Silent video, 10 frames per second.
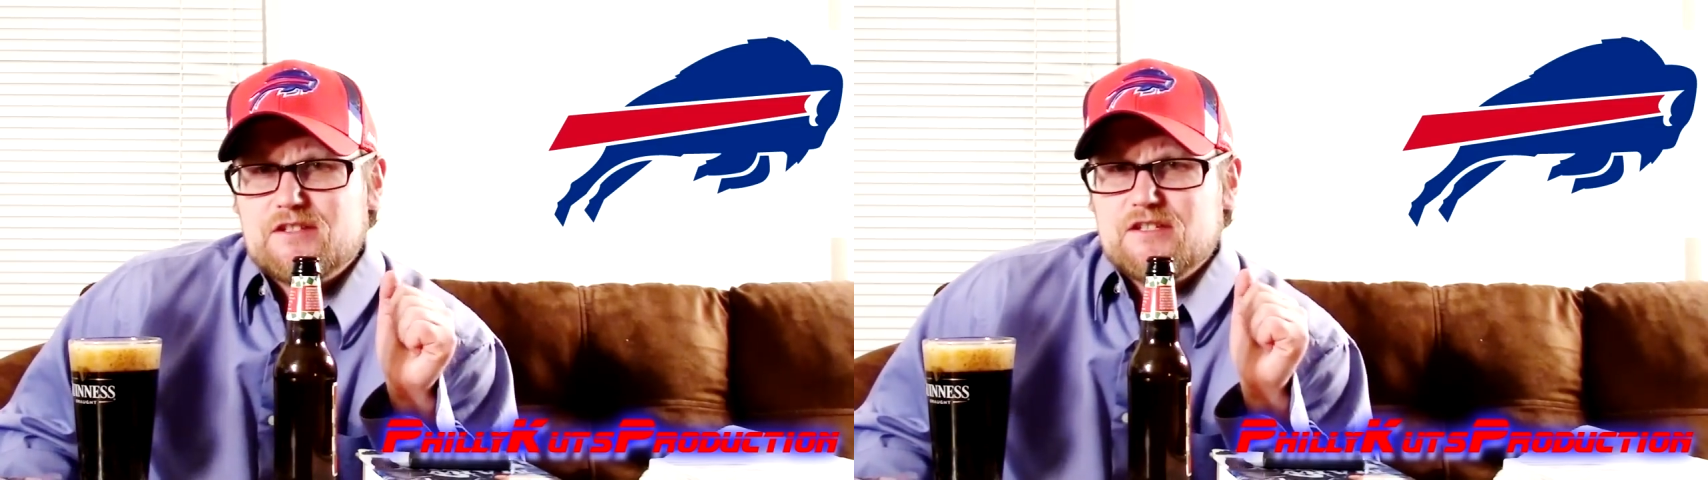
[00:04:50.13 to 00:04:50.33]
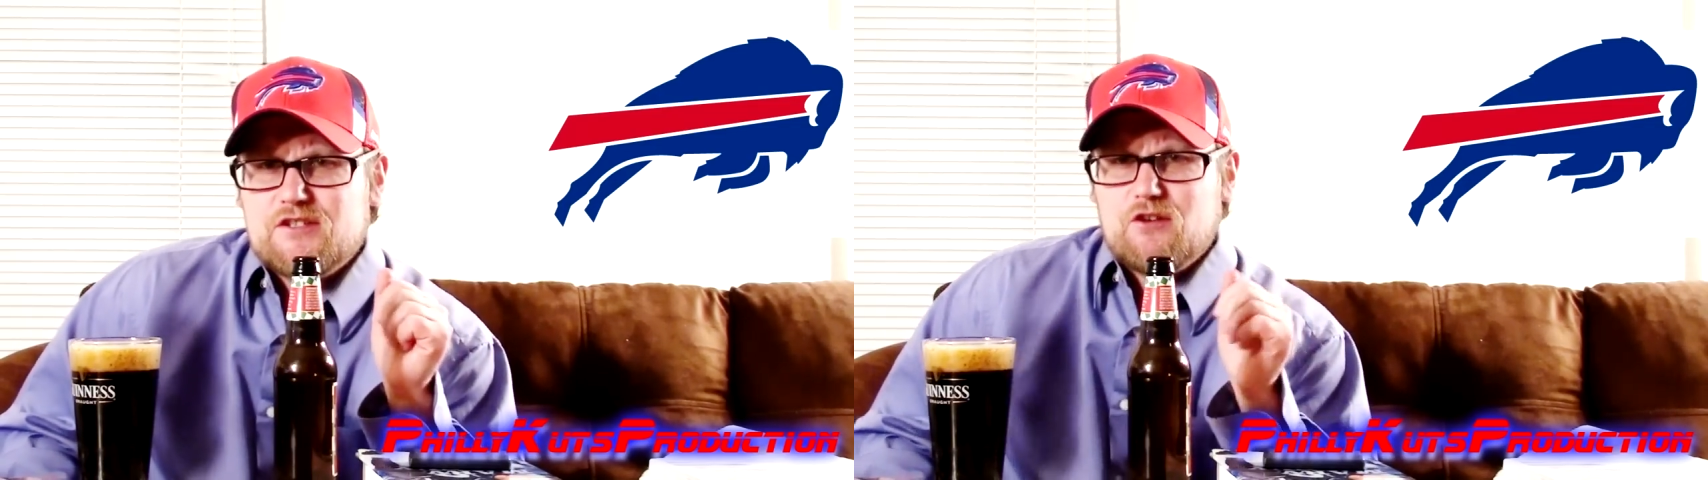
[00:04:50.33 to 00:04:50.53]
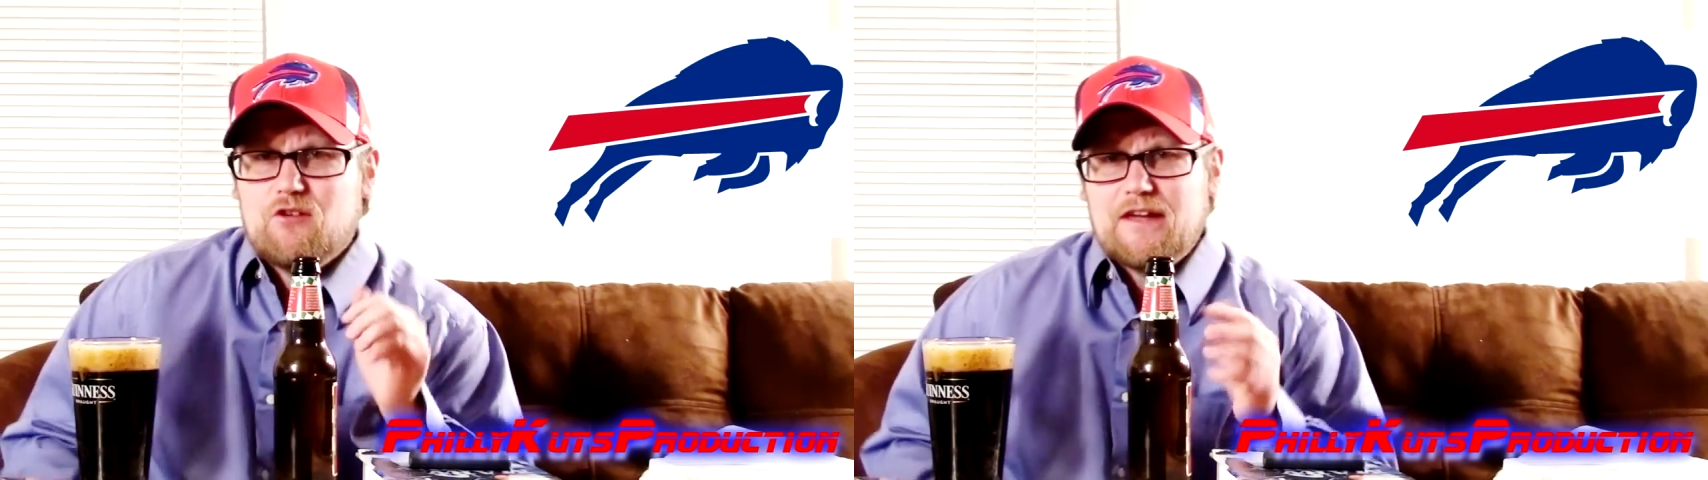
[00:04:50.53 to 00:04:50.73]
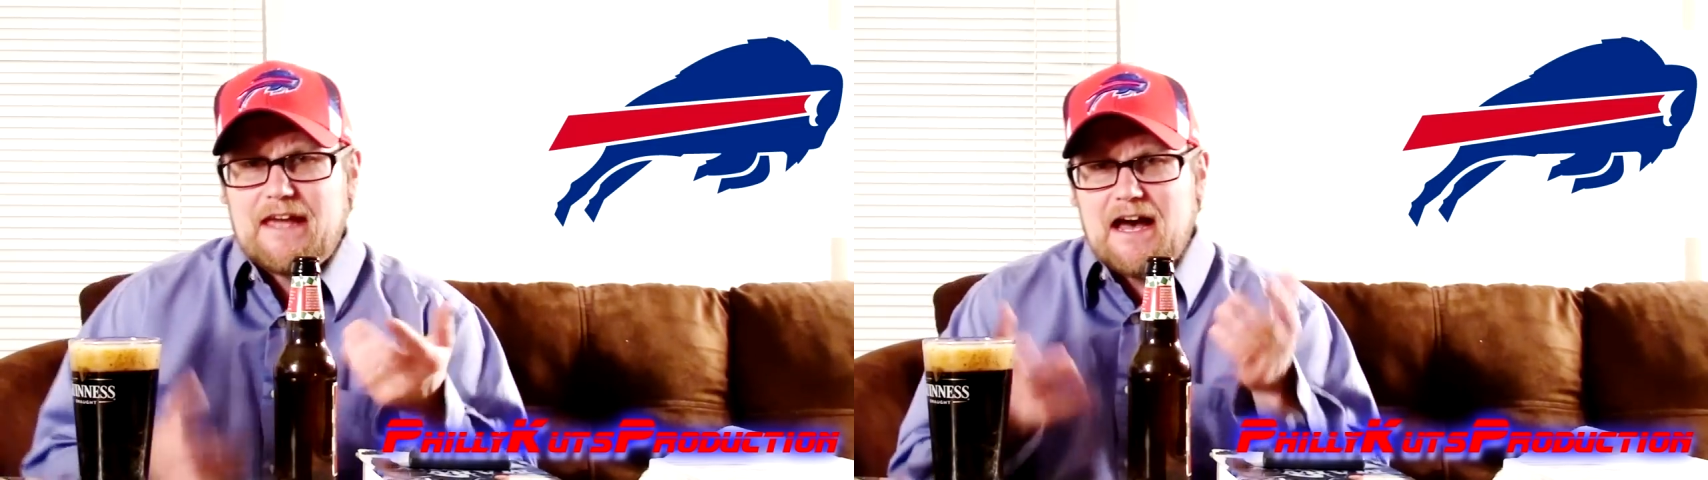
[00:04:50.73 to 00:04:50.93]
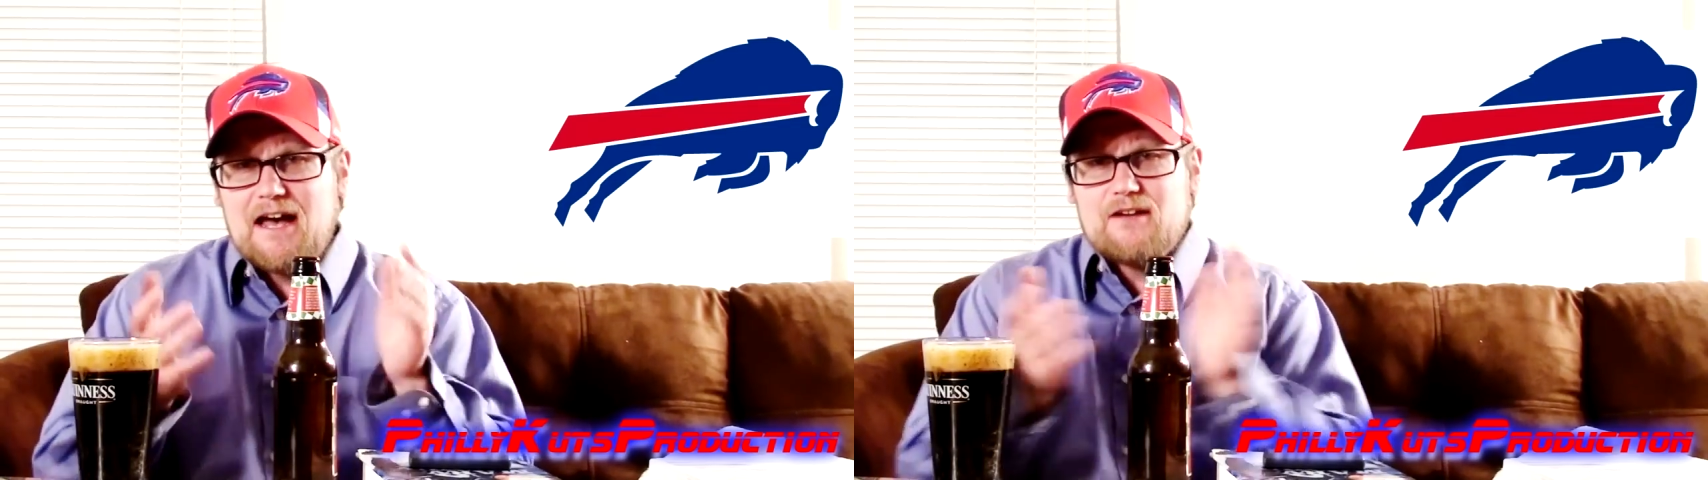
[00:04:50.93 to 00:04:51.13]
he's the only
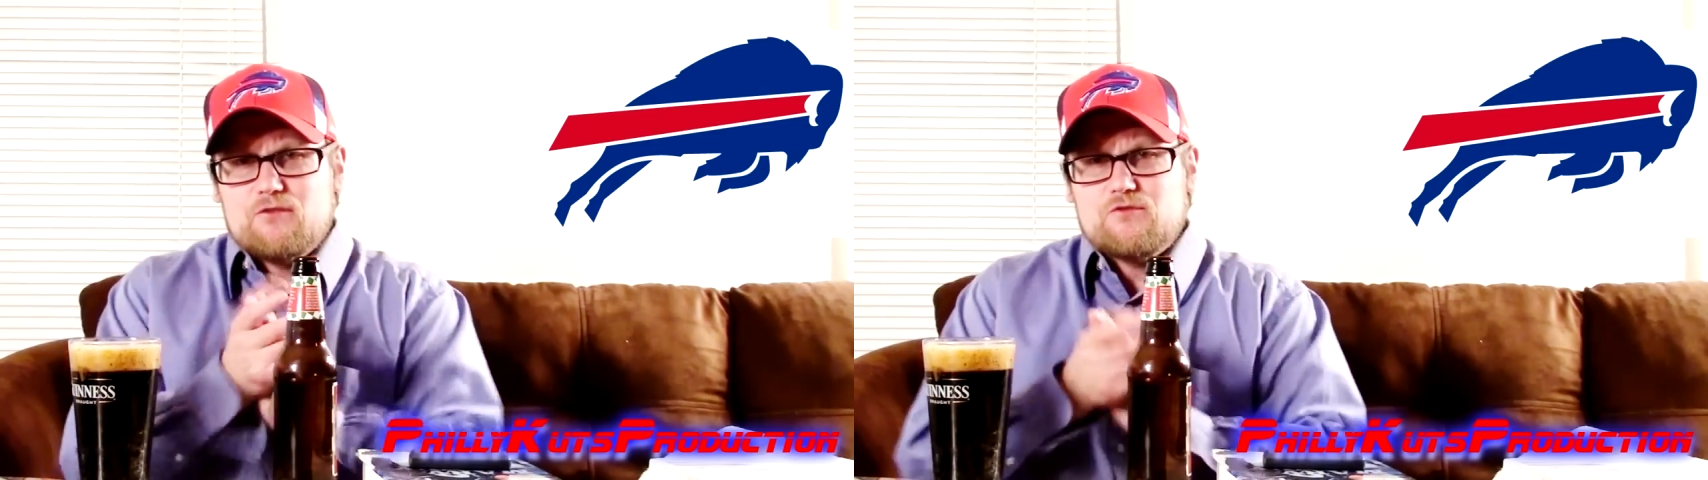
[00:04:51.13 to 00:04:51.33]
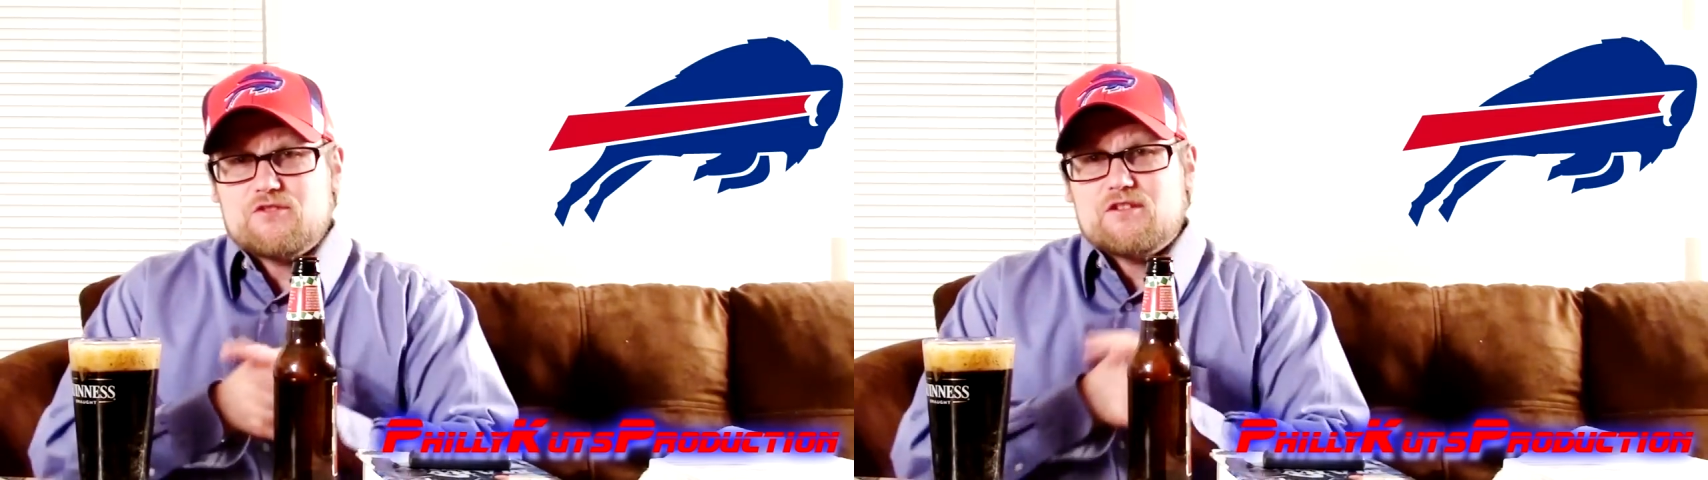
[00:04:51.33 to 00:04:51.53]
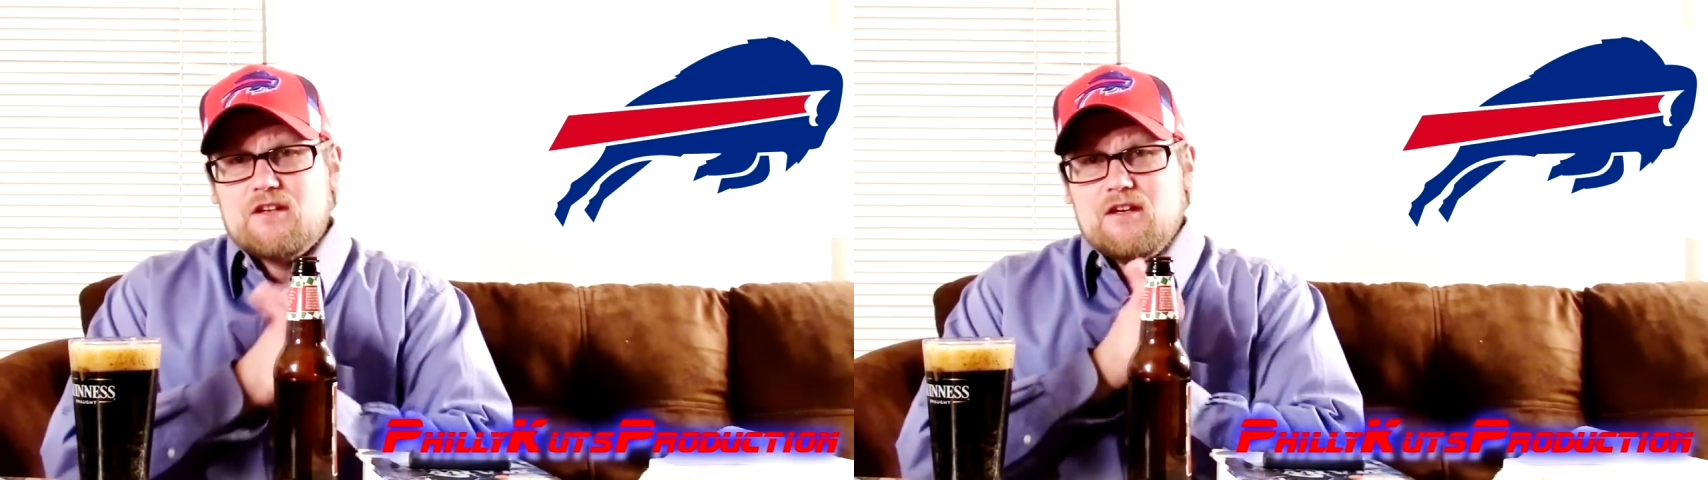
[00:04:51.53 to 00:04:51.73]
guy who's,